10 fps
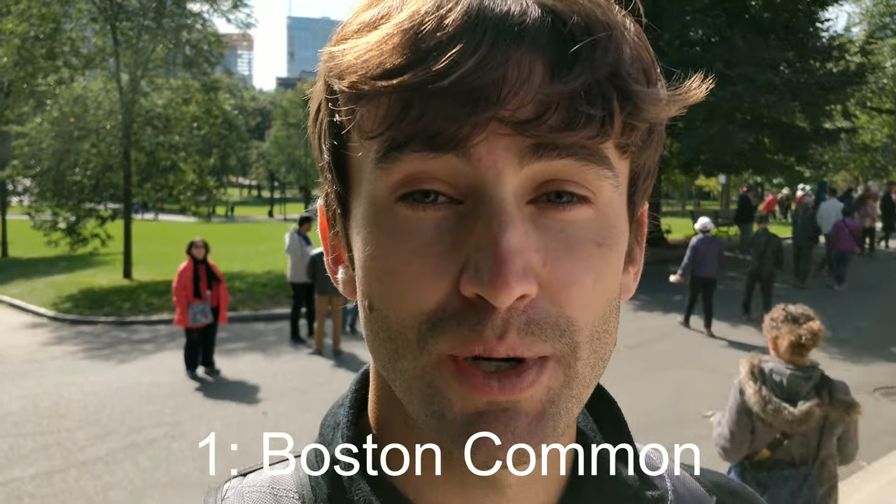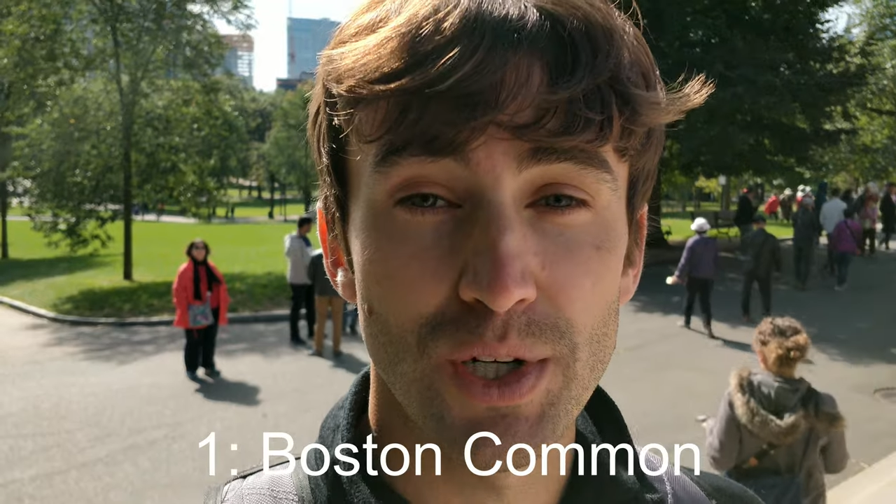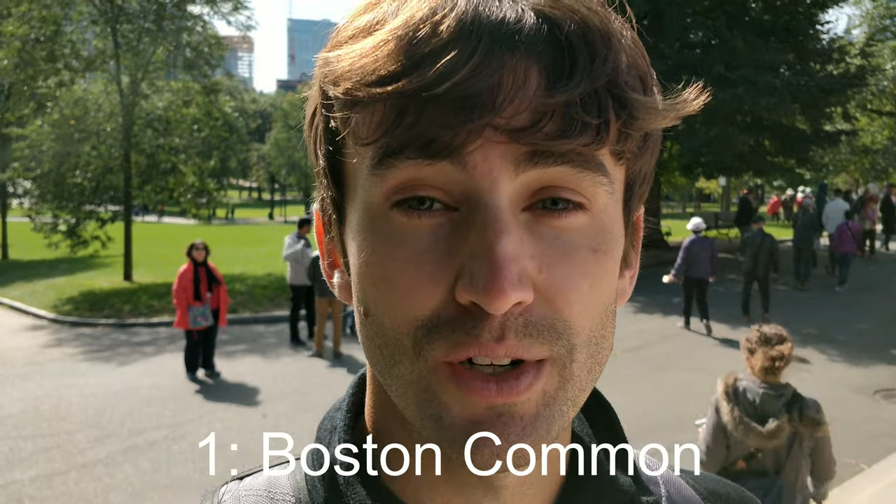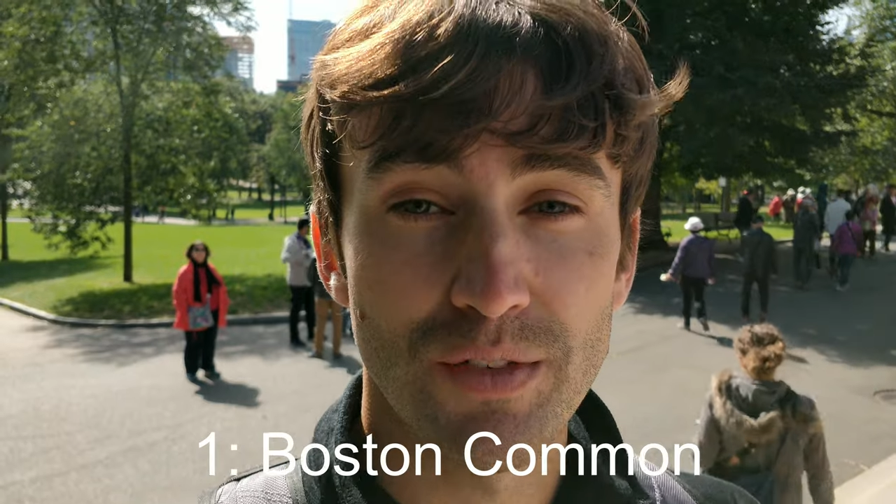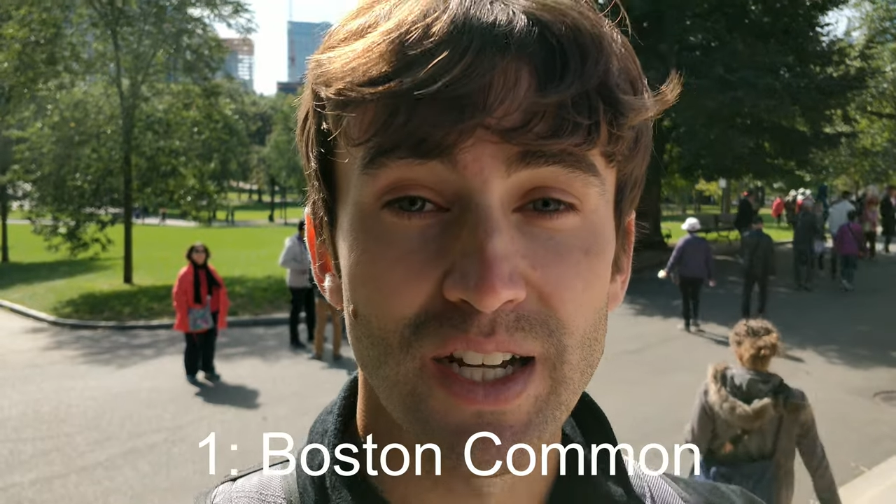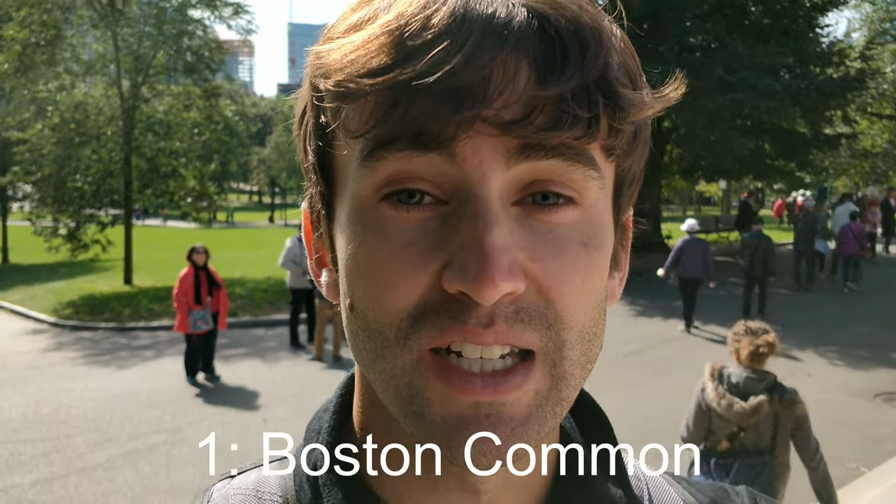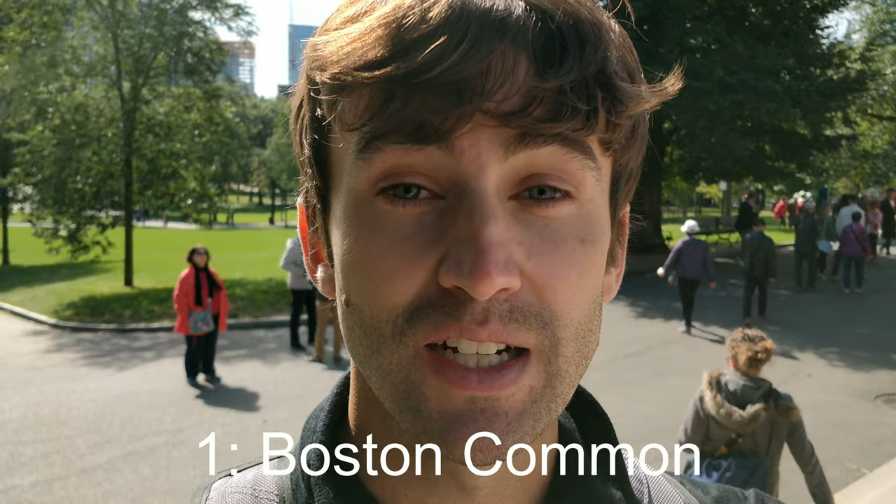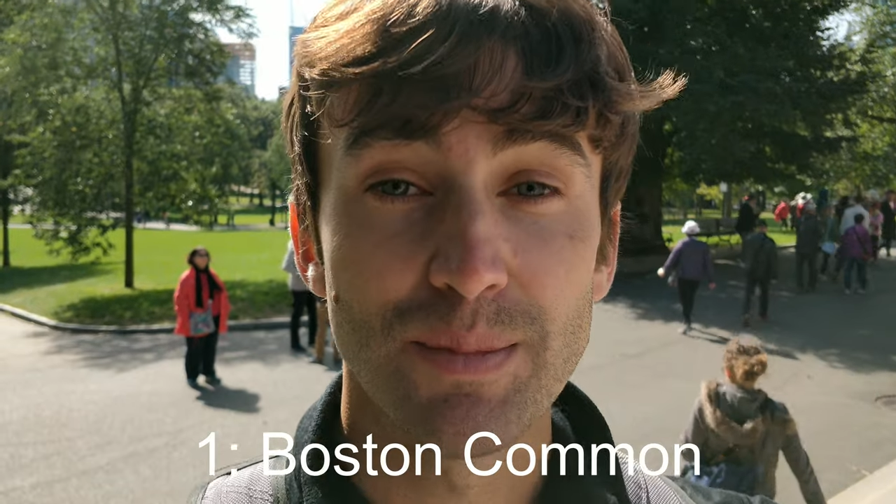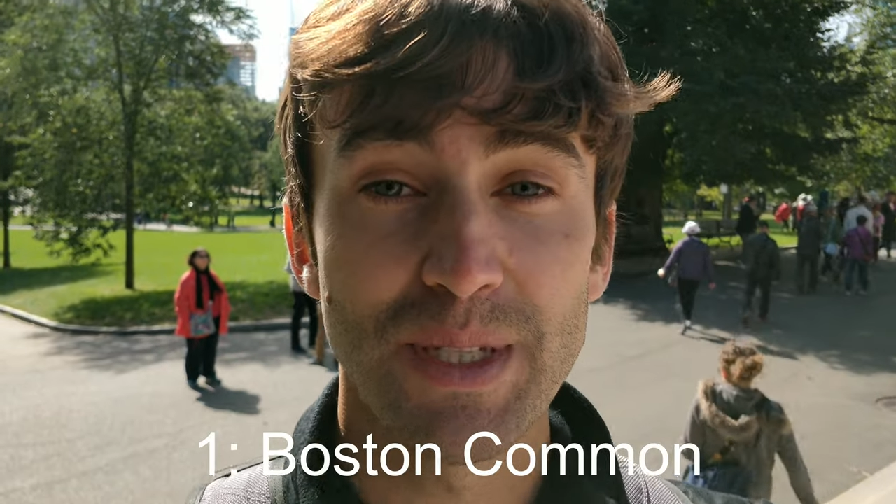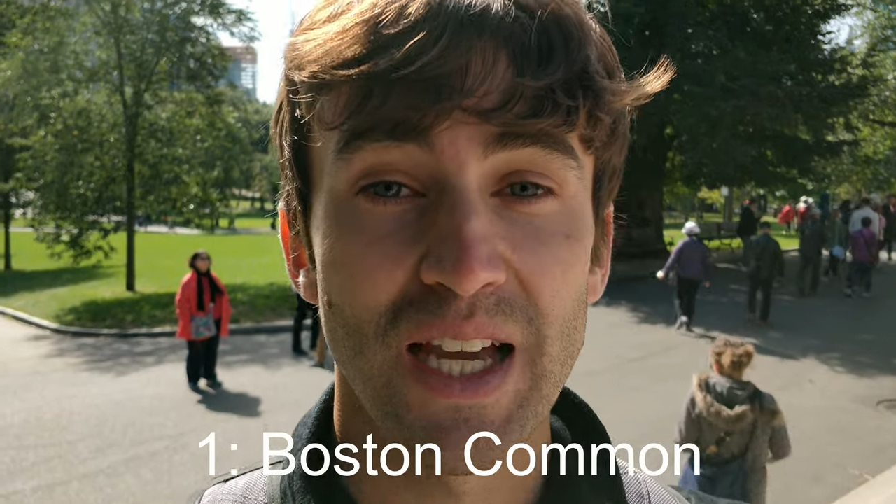park right
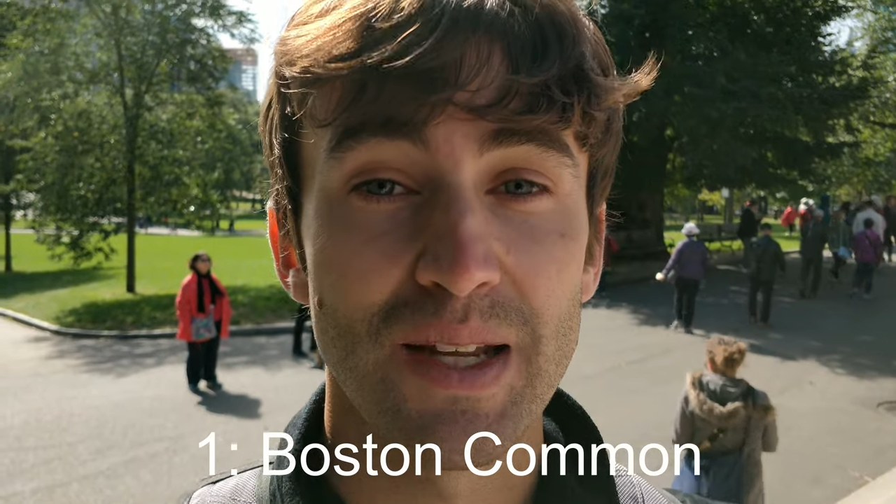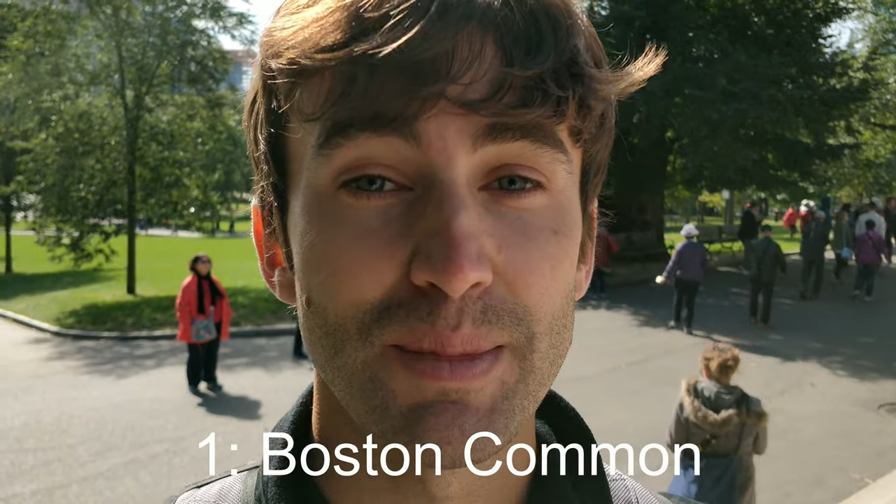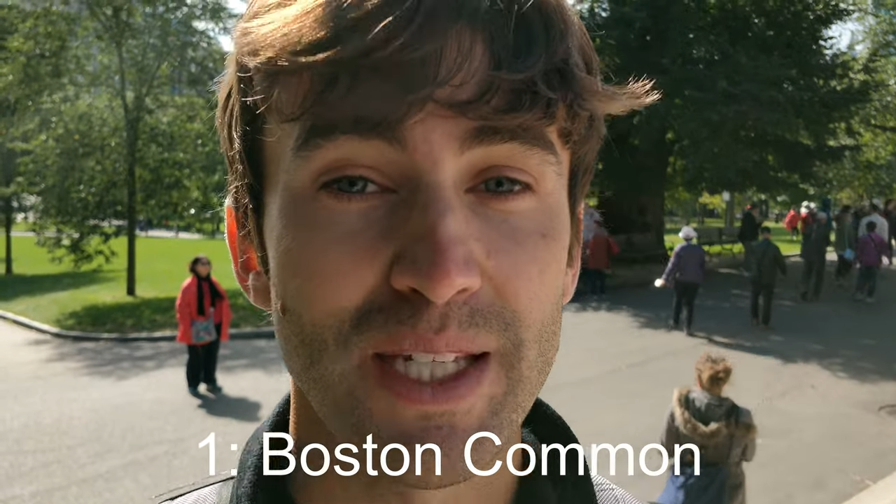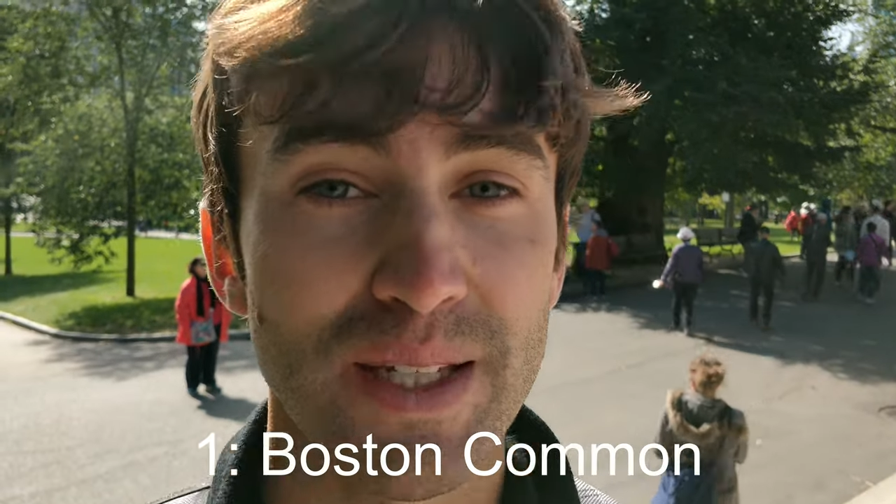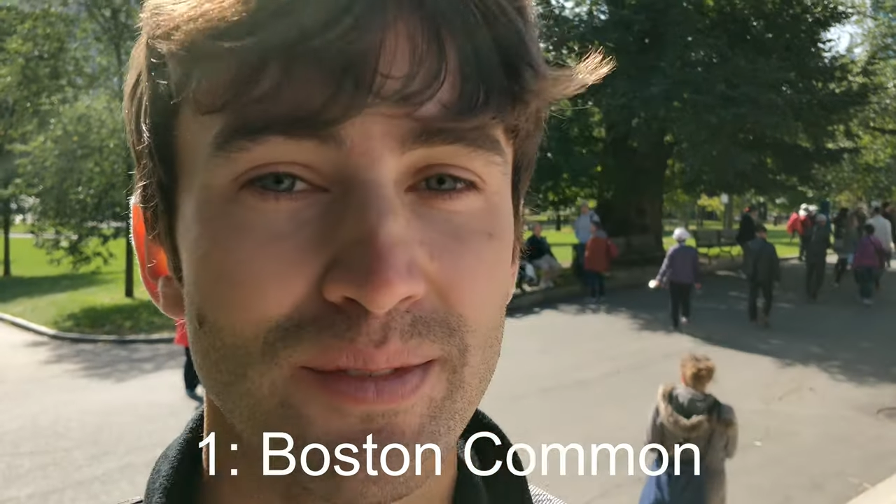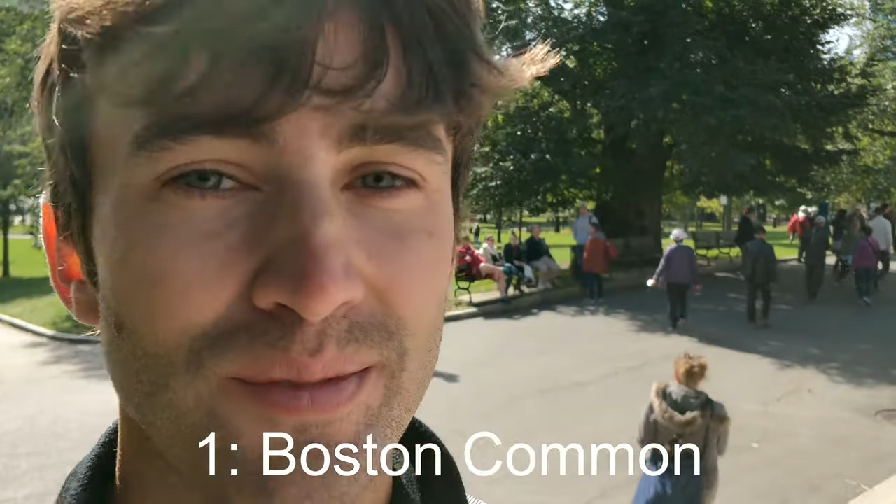here behind me.